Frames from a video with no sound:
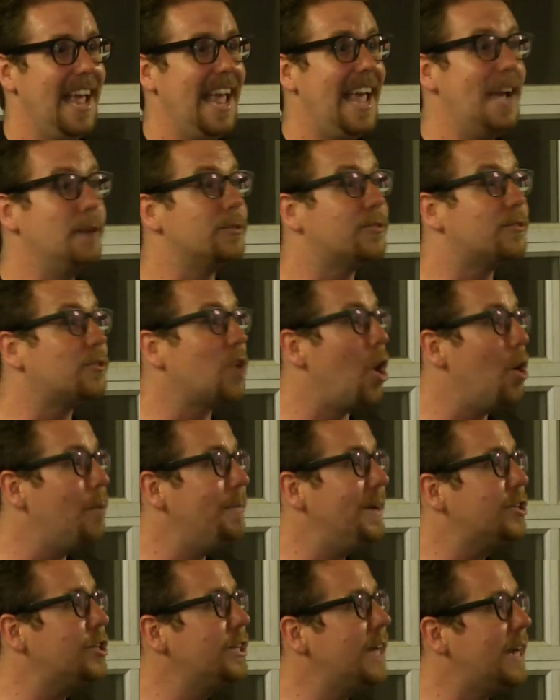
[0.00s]
It was so
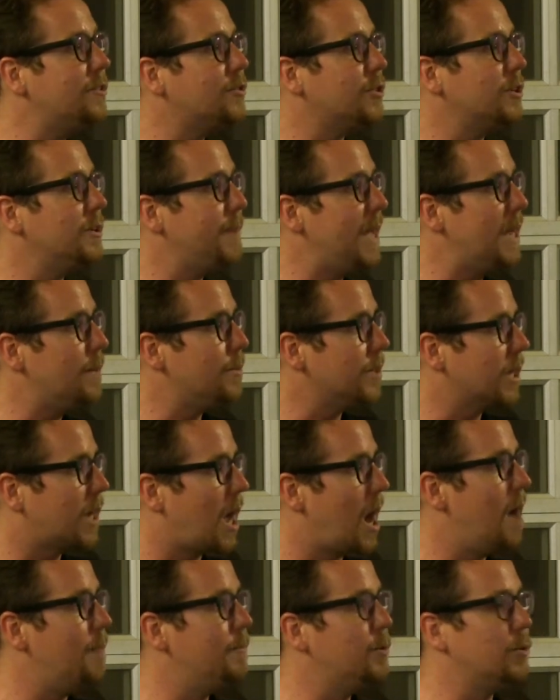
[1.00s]
much nicer to be able to
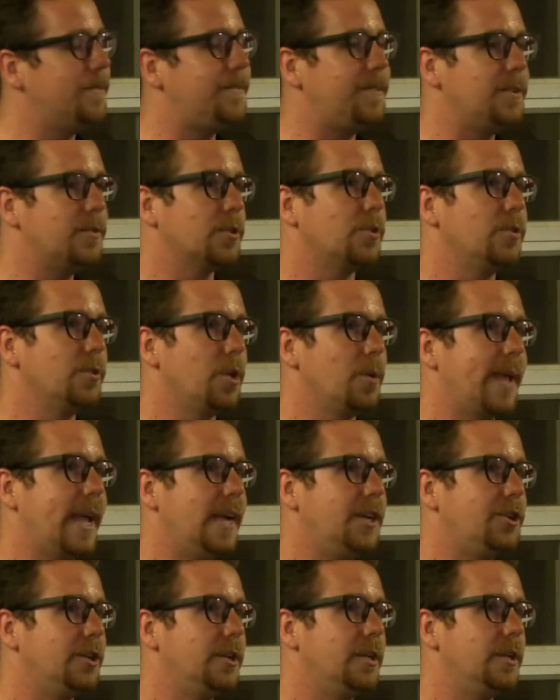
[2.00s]
come to a physical
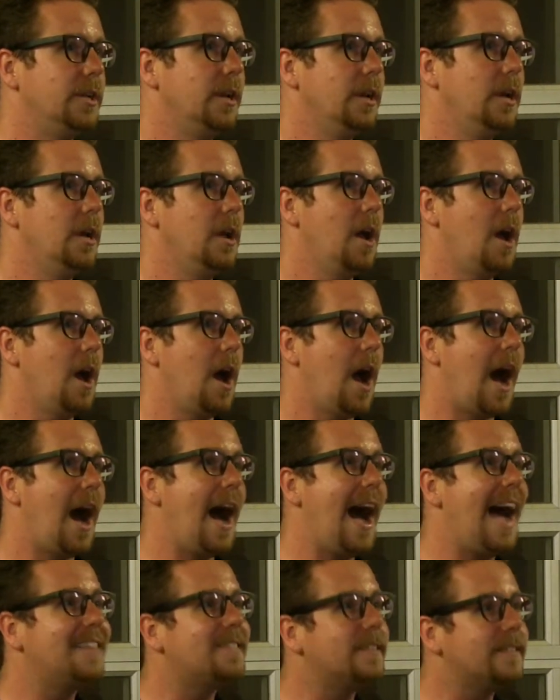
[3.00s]
location.
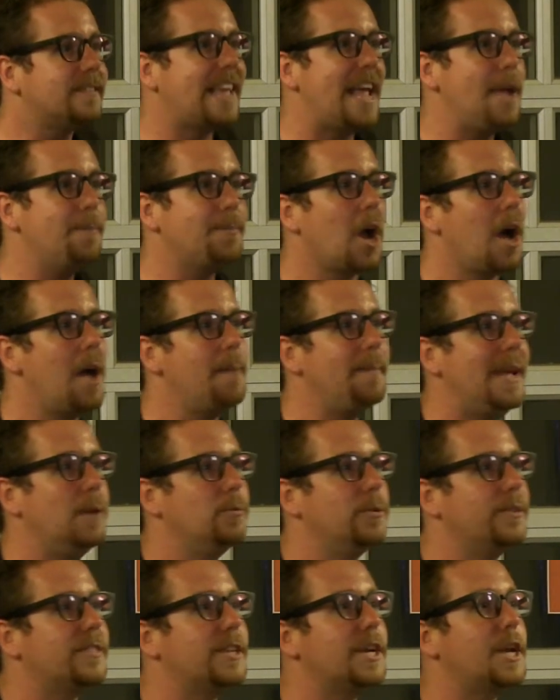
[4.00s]
At the same time, it
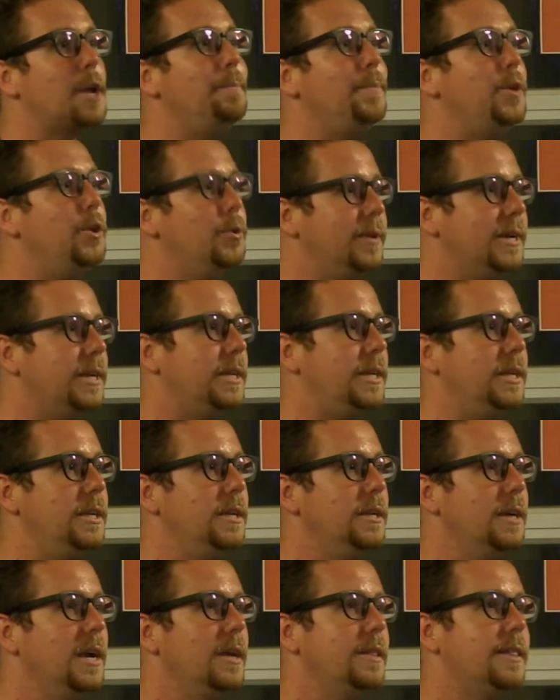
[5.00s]
was the community
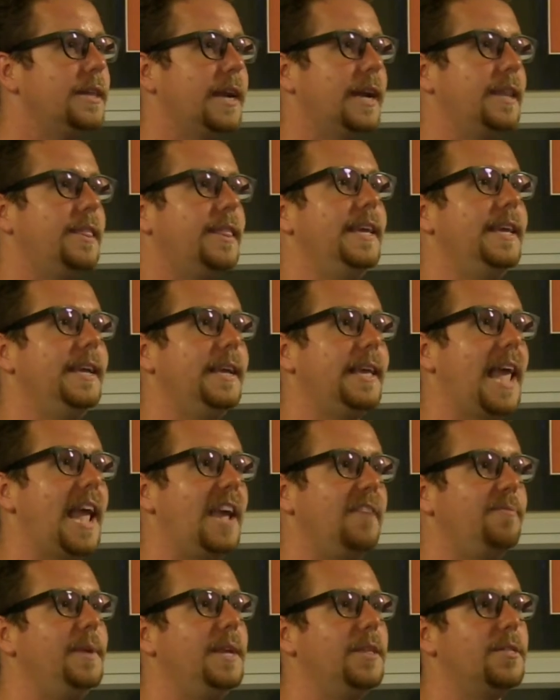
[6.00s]
that I think
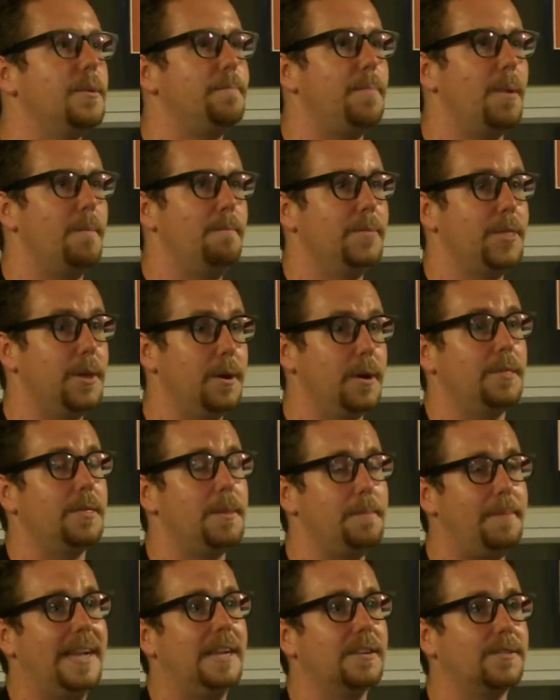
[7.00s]
gave me the
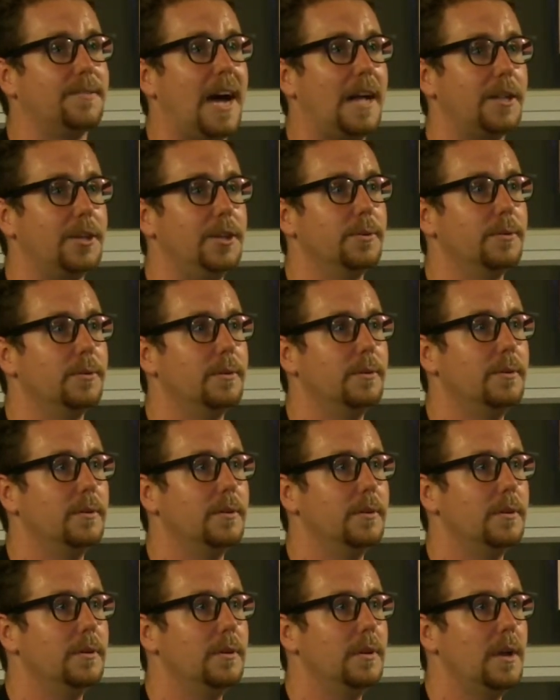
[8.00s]
biggest value.
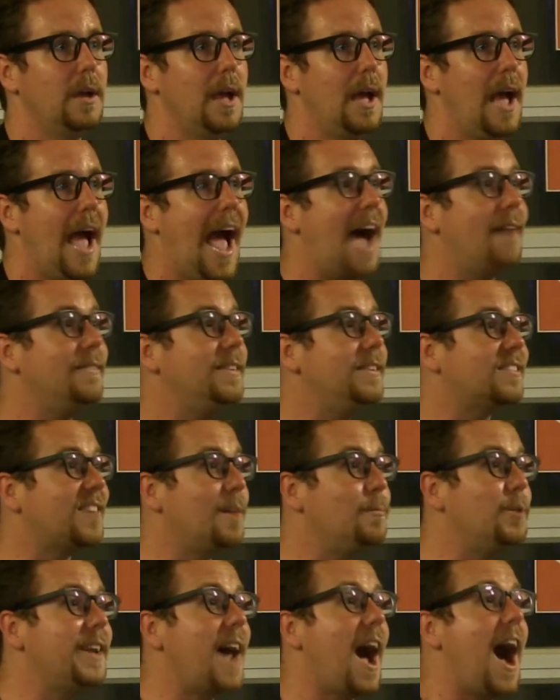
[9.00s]
Having
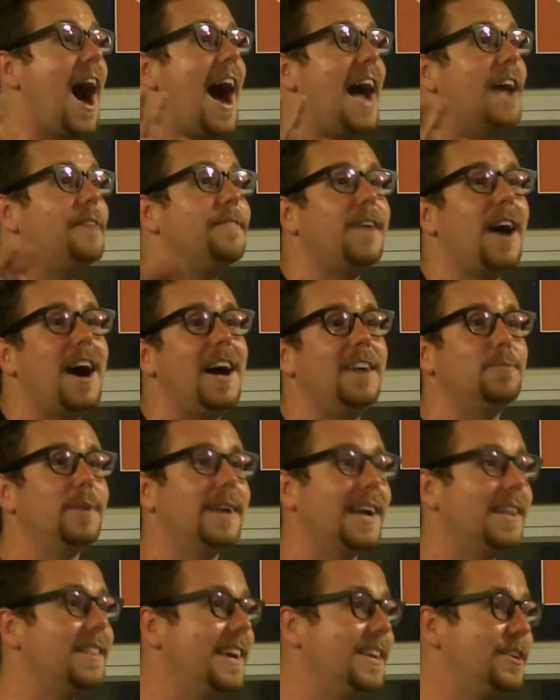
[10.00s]
someone to high five when
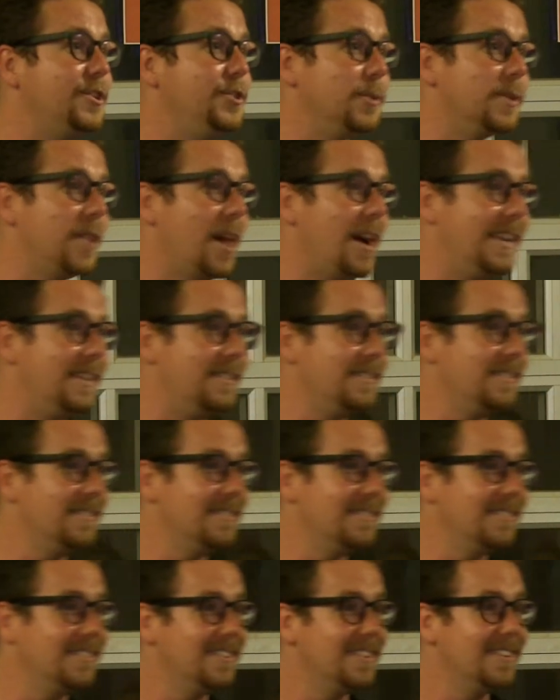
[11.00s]
I land a new client.
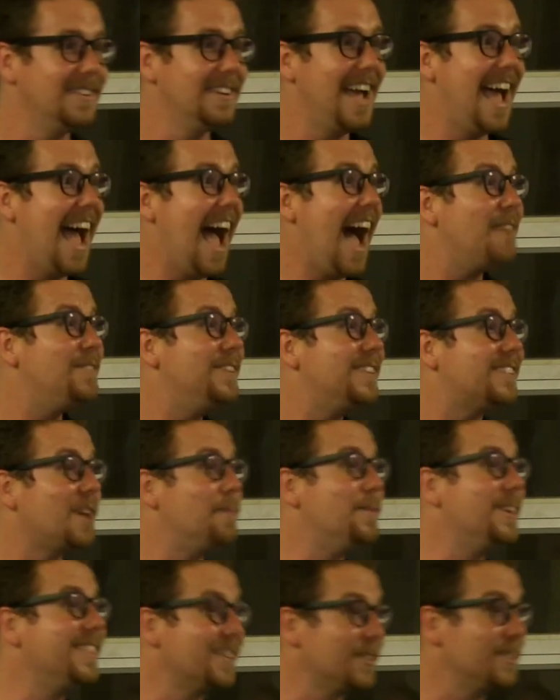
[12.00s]
Having
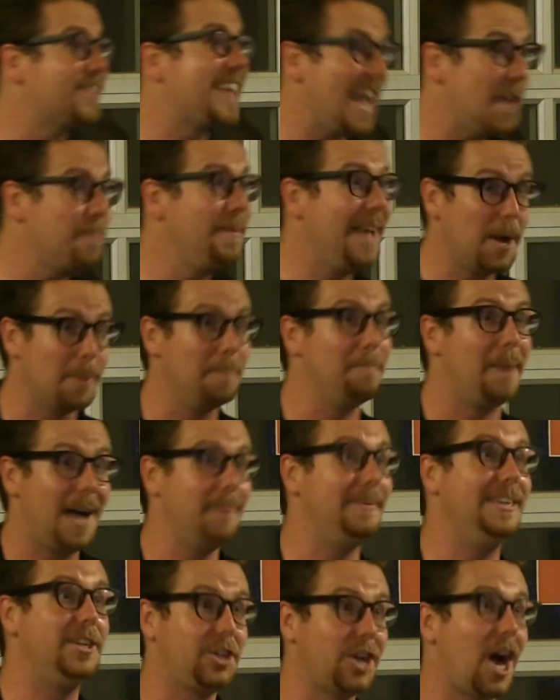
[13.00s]
someone that'll take me out and buy
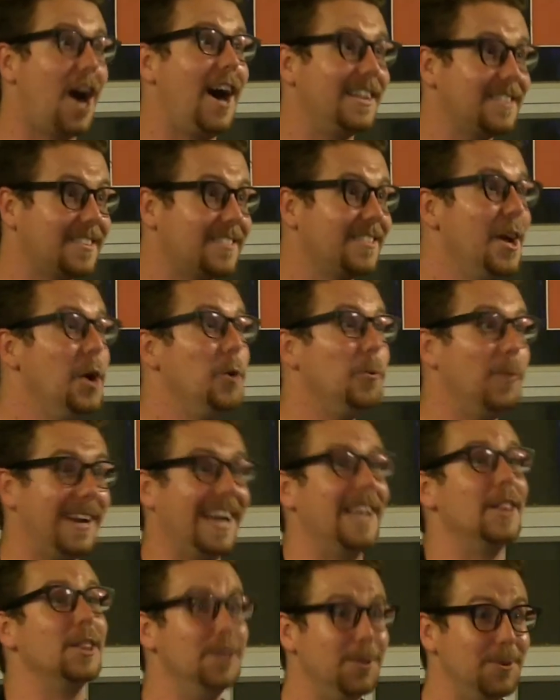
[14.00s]
me shots when
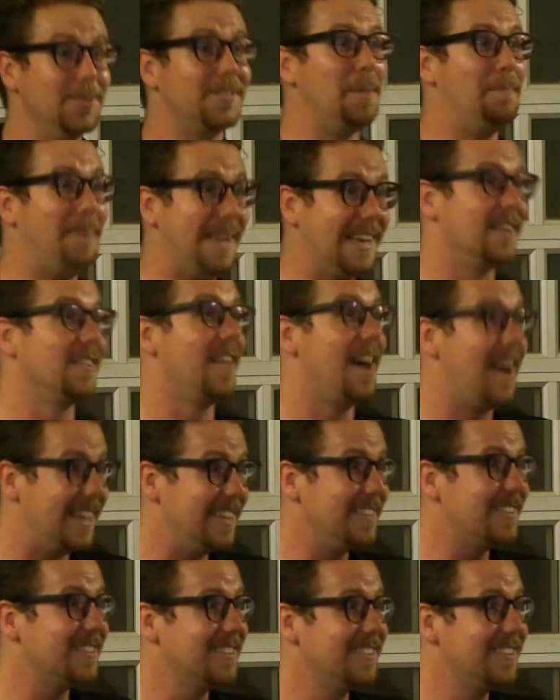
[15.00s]
I lose a big client,